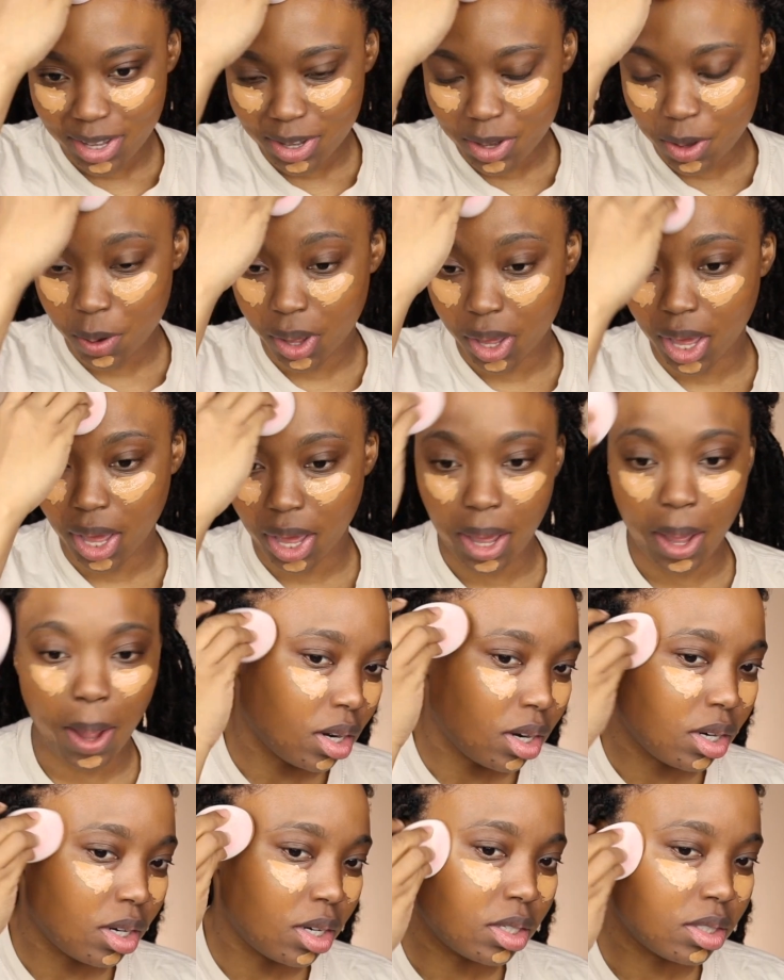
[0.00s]
Okay,
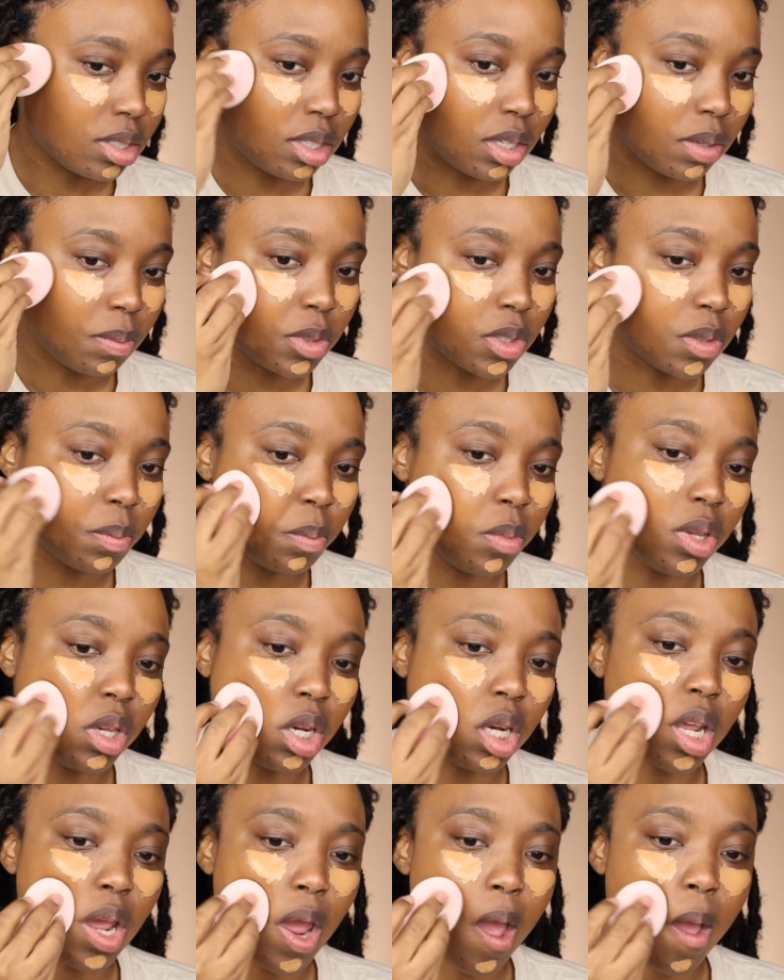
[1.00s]
and it seems
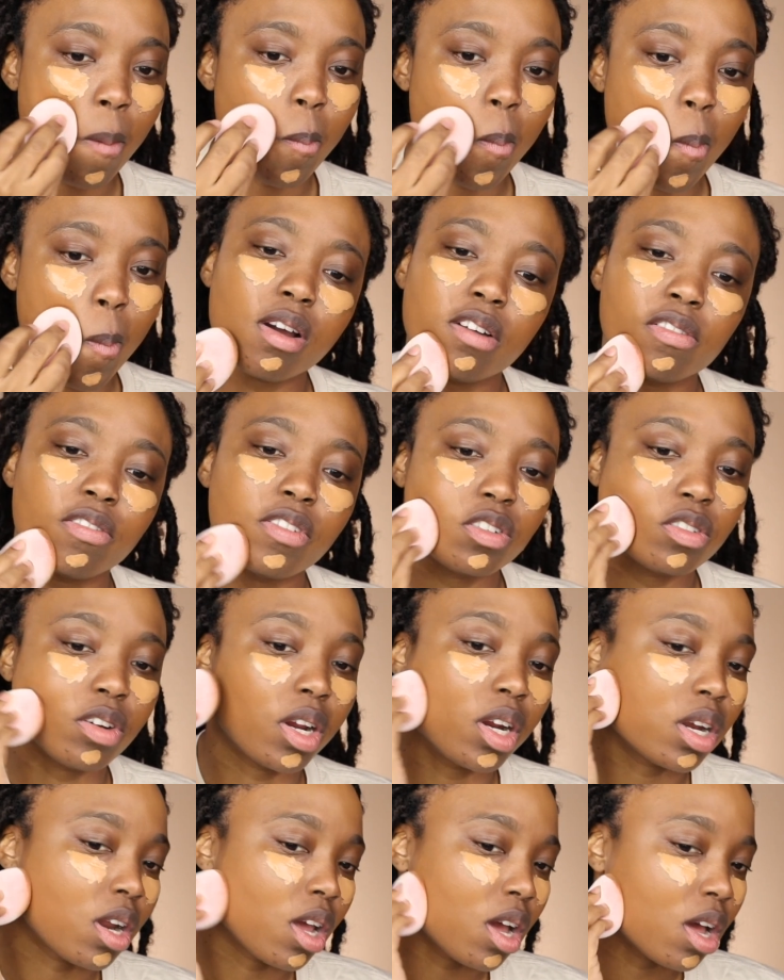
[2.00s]
medium coverage
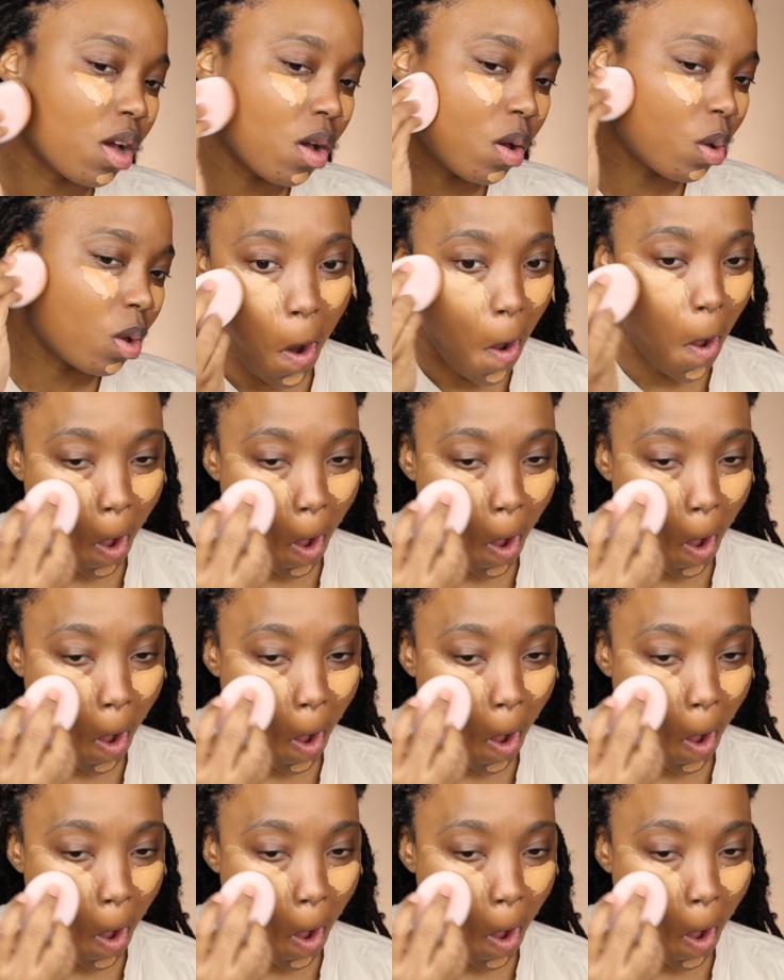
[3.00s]
right now.